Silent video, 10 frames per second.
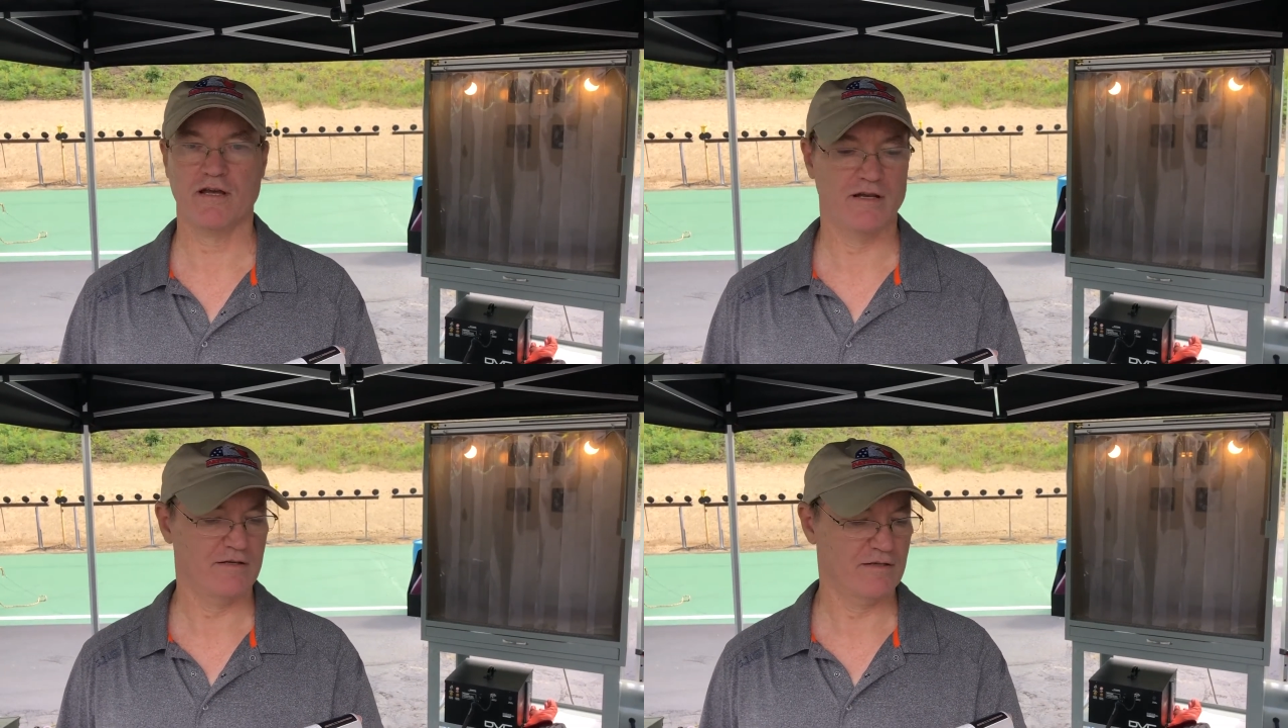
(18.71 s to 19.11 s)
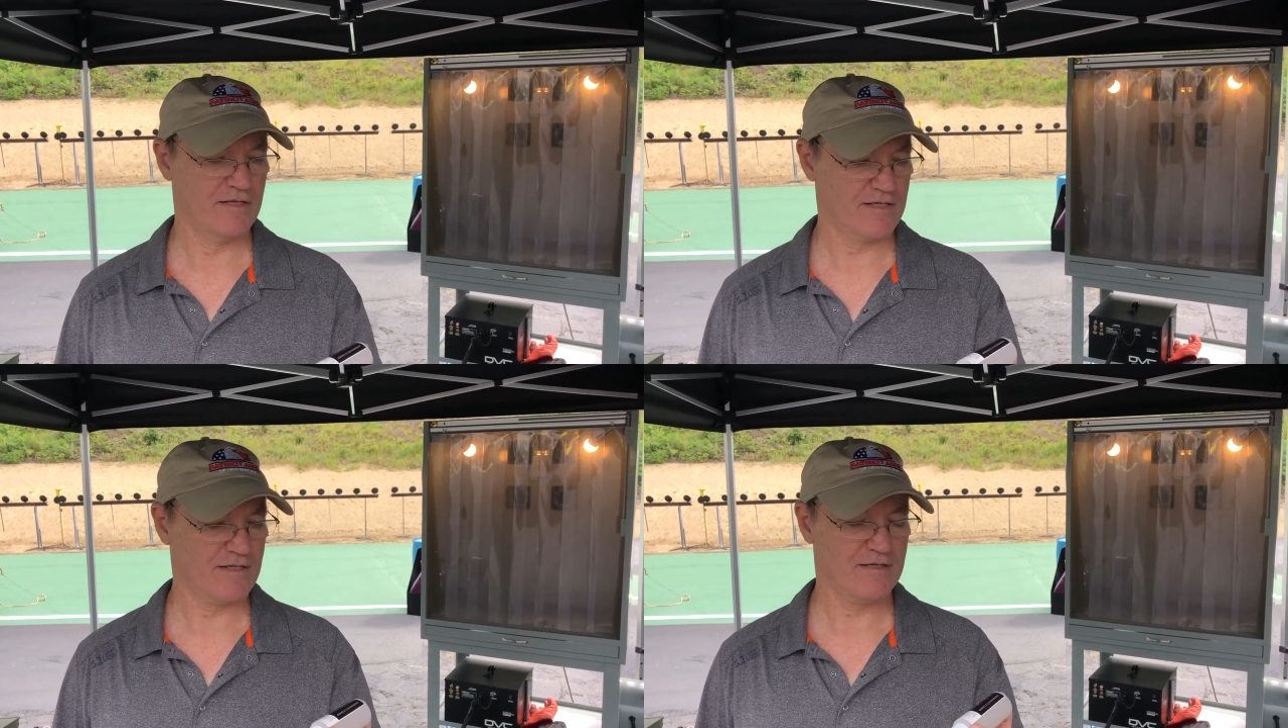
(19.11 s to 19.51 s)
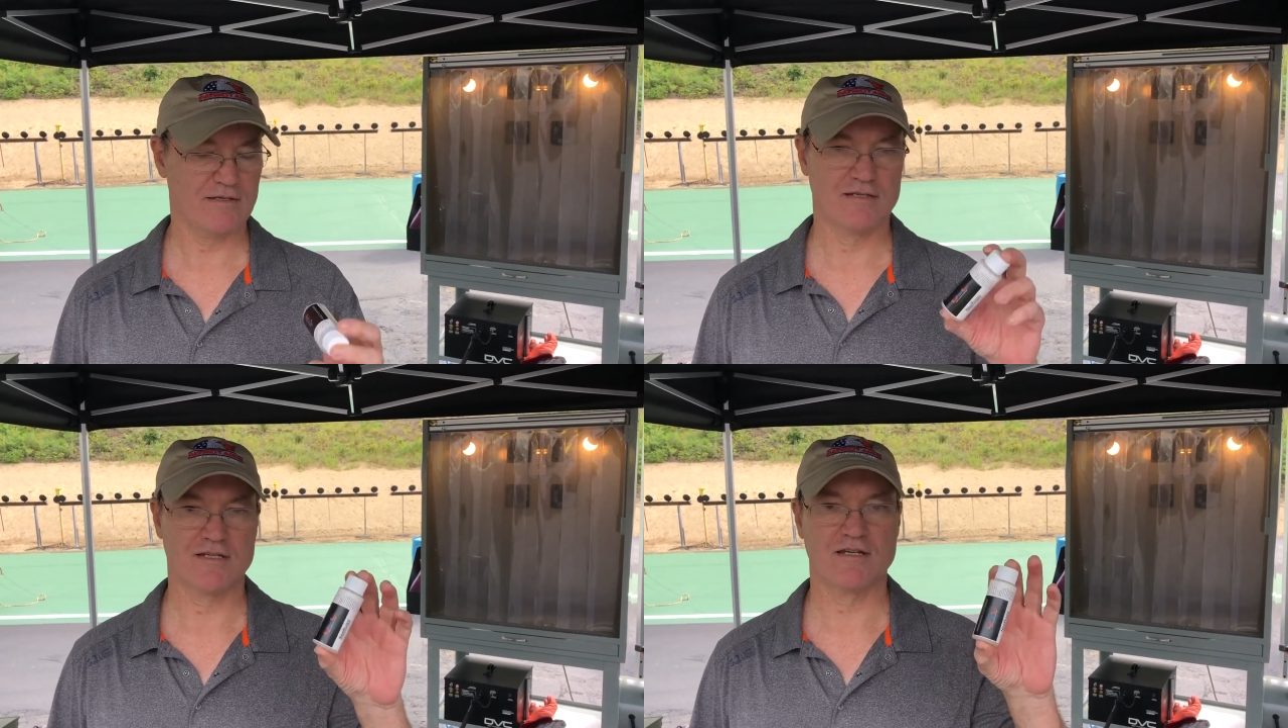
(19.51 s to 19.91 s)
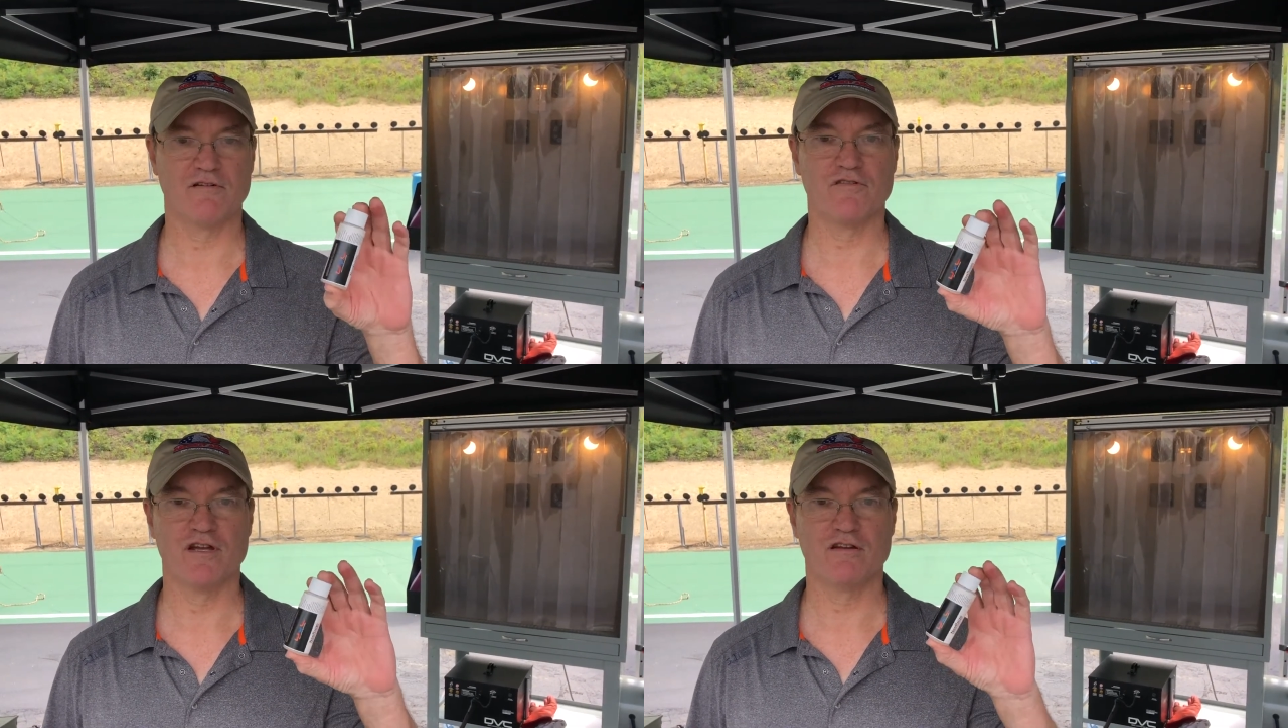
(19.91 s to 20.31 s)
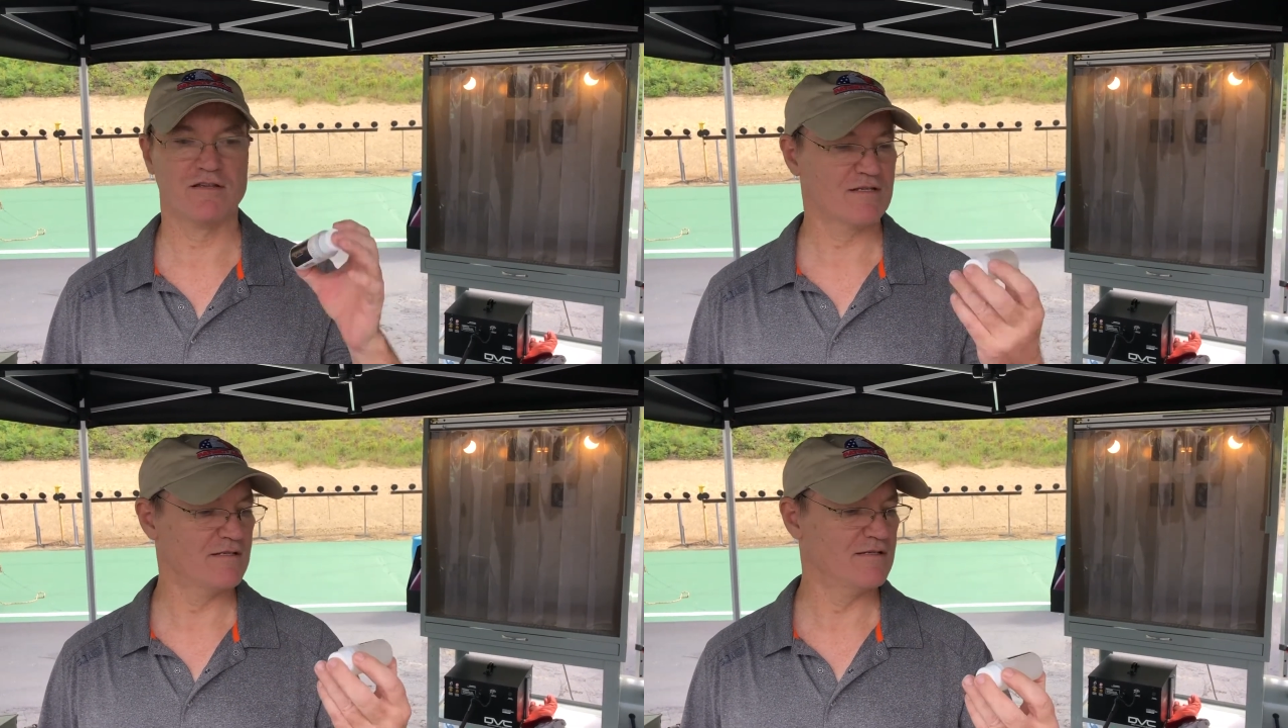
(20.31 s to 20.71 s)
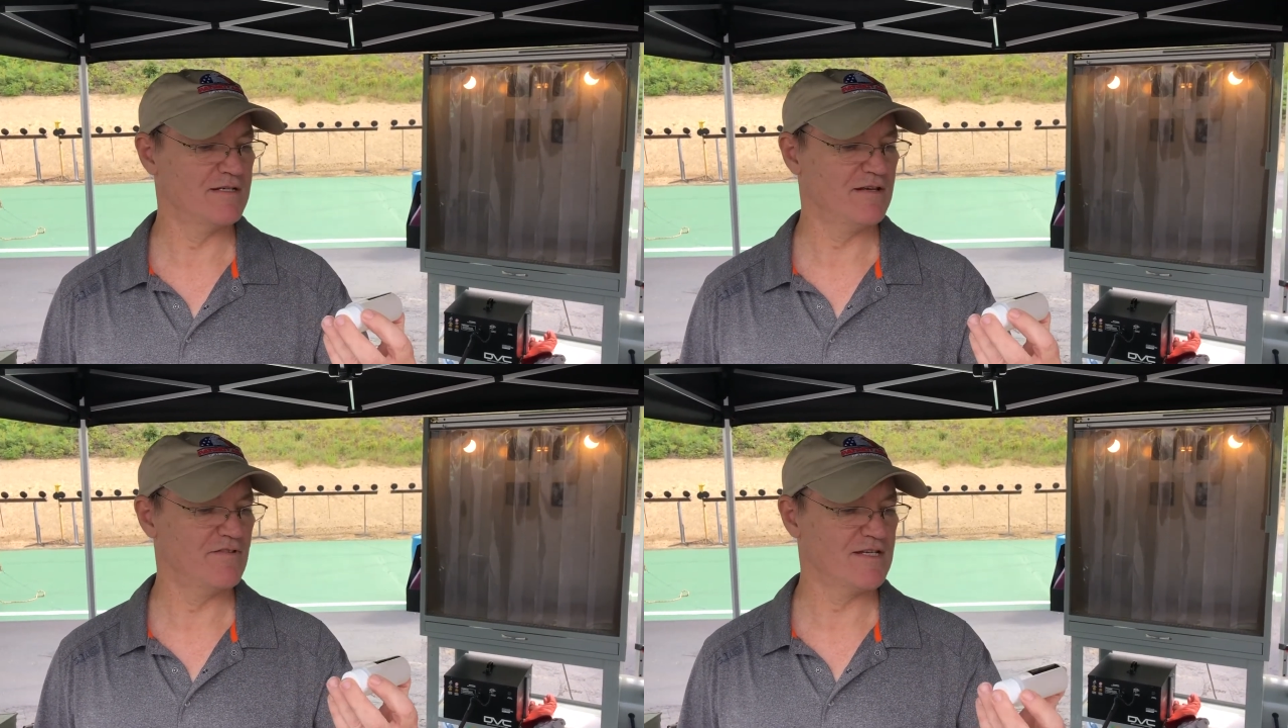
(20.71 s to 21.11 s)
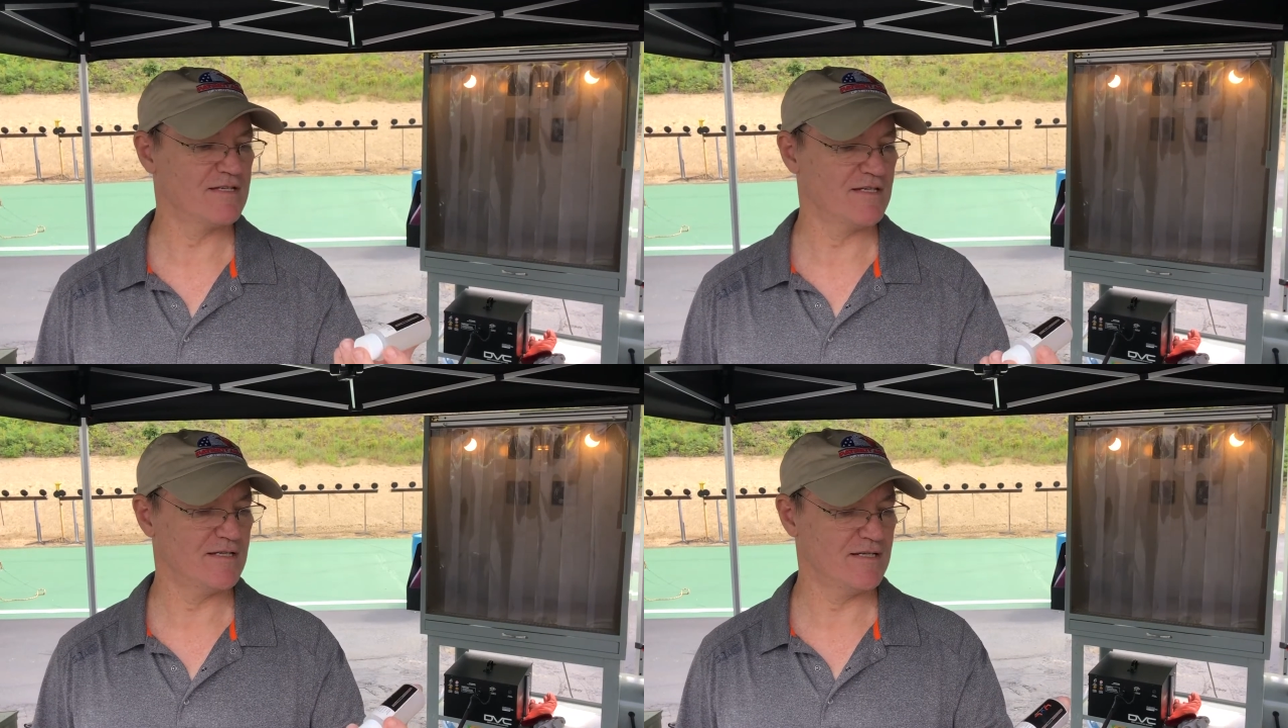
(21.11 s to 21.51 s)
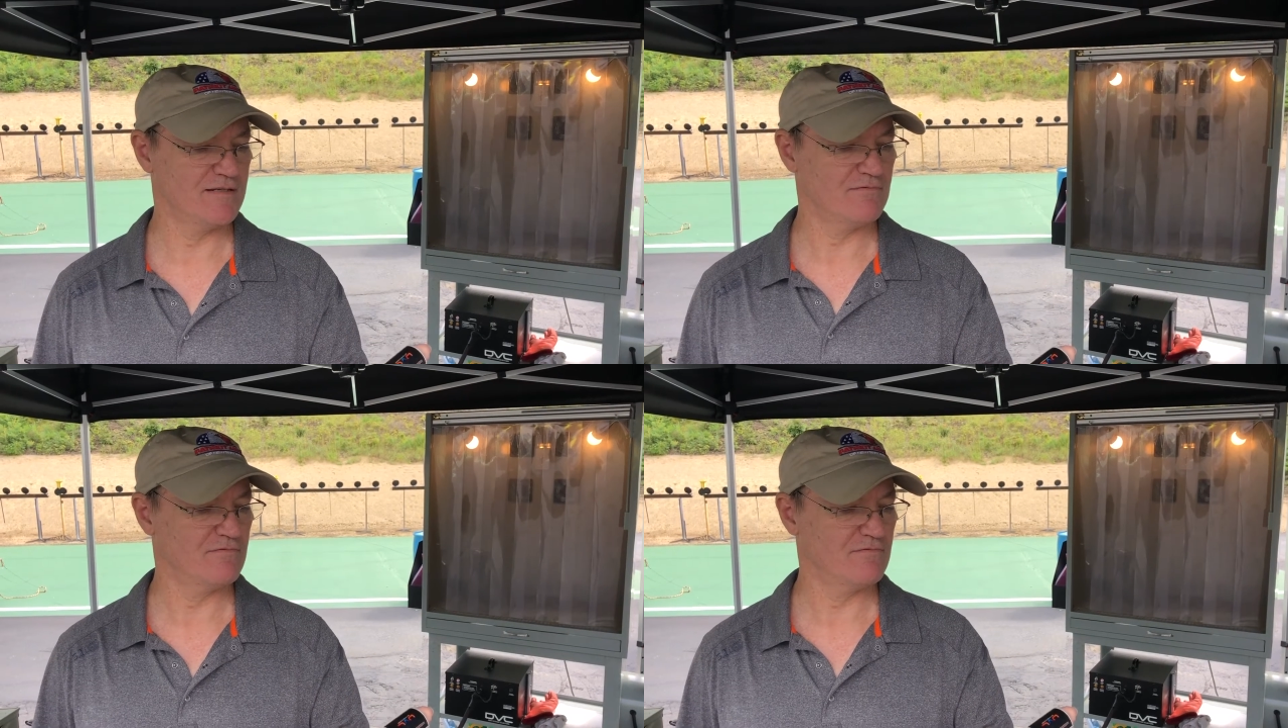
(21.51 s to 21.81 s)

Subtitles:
And this stuff here, this DVC,